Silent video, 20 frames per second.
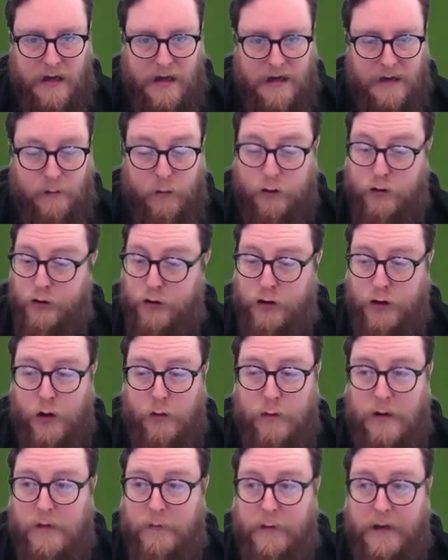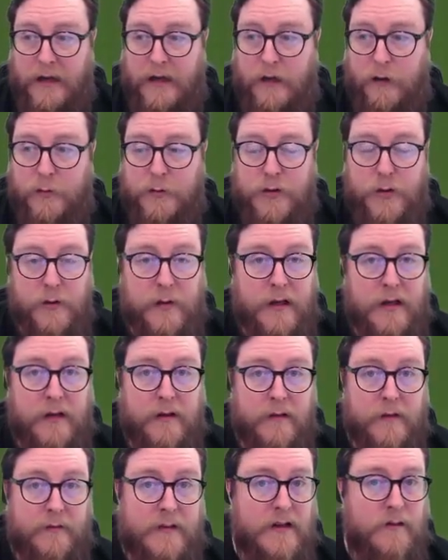And then we'll just shoot whenever we get an opportunity.
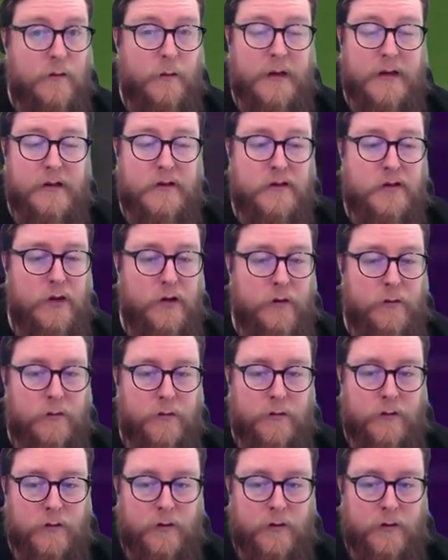So that's what we need to do.